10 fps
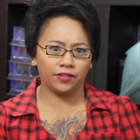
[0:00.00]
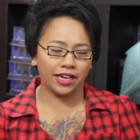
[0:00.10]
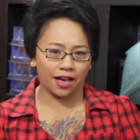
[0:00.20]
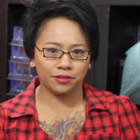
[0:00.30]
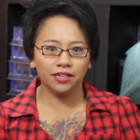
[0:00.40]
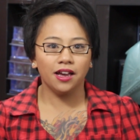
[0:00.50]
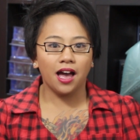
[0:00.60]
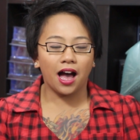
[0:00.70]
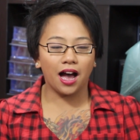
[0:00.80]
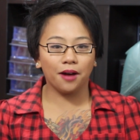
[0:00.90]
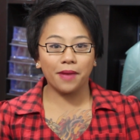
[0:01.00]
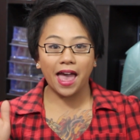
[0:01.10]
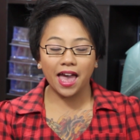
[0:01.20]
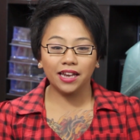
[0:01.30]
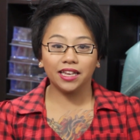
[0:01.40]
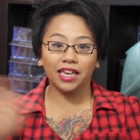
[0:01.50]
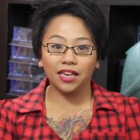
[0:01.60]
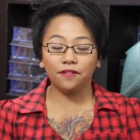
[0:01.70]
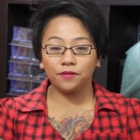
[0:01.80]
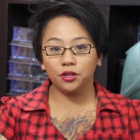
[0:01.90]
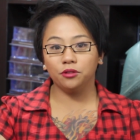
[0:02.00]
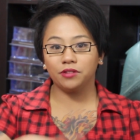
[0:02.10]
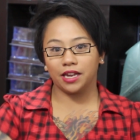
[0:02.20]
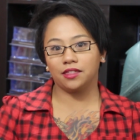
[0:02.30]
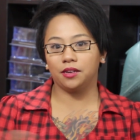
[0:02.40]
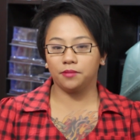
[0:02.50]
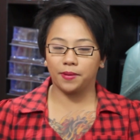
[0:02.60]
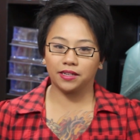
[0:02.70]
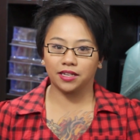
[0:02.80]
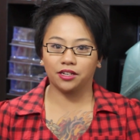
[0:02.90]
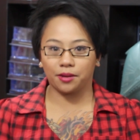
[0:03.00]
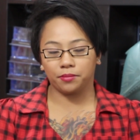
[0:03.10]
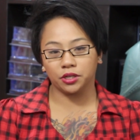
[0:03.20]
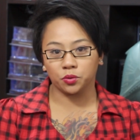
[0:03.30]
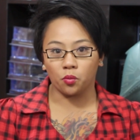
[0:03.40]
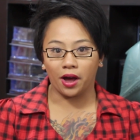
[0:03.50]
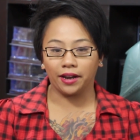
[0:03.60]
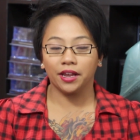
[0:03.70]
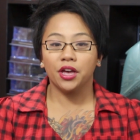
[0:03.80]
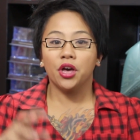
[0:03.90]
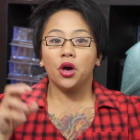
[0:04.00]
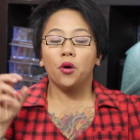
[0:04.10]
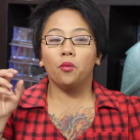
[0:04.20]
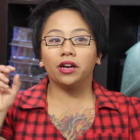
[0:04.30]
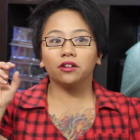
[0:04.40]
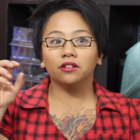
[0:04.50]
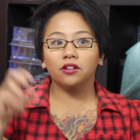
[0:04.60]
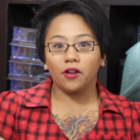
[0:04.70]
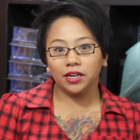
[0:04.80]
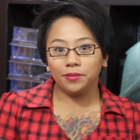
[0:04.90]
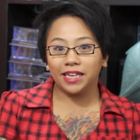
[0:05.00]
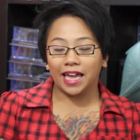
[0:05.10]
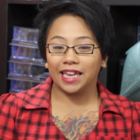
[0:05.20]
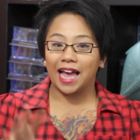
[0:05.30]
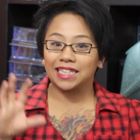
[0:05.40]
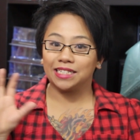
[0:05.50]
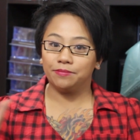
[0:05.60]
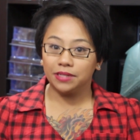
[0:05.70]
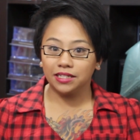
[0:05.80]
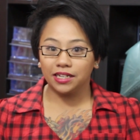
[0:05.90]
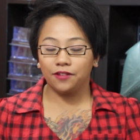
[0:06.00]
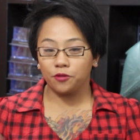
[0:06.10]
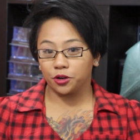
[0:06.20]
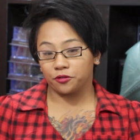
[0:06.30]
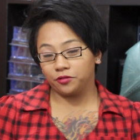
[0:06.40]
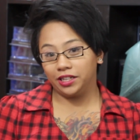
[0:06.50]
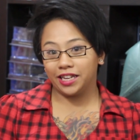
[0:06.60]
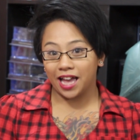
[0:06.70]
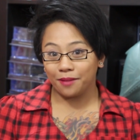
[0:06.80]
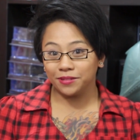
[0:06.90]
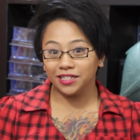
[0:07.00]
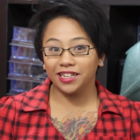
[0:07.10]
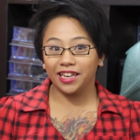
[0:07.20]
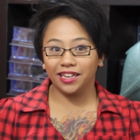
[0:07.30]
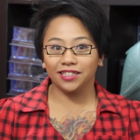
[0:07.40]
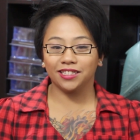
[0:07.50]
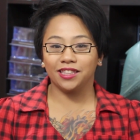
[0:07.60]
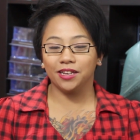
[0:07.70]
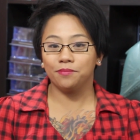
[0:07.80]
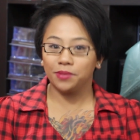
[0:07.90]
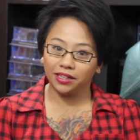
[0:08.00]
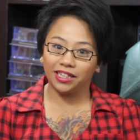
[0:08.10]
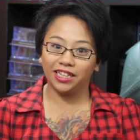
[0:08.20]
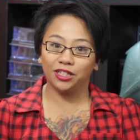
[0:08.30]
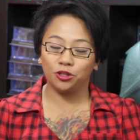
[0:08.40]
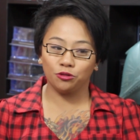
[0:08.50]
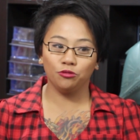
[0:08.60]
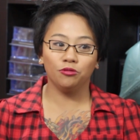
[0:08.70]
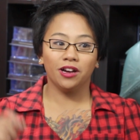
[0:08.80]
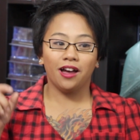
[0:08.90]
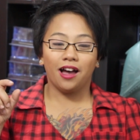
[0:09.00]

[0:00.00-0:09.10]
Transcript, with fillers: Fleet Captain. And if you take the Independent side, you get +1. What you're going to be getting as an ability for your Fleet Captain is the ability to